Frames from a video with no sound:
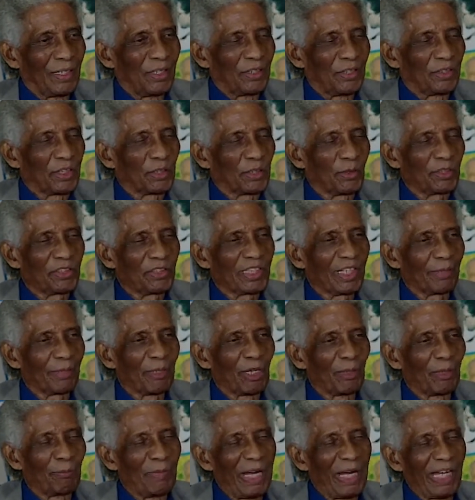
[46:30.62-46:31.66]
the good thing
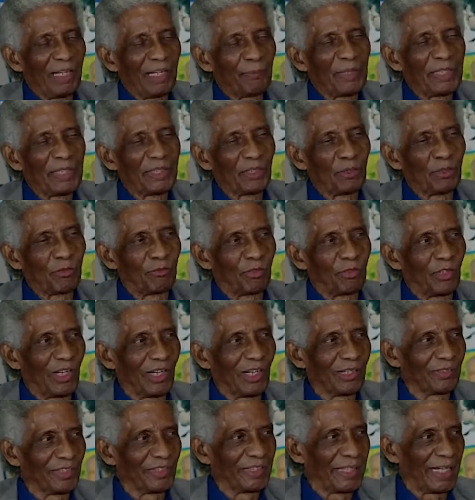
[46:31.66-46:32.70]
about my being
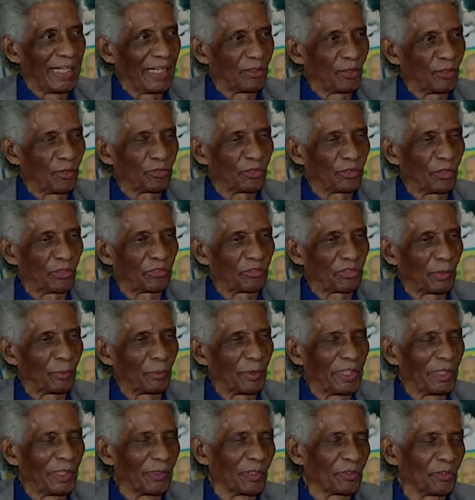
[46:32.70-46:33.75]
involved in that discussion,
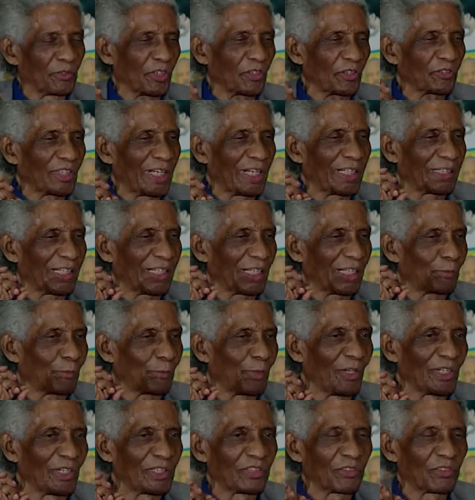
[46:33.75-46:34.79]
when they were just at that
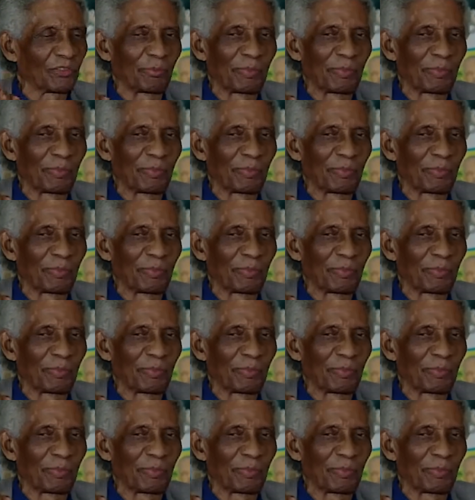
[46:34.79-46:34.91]
point of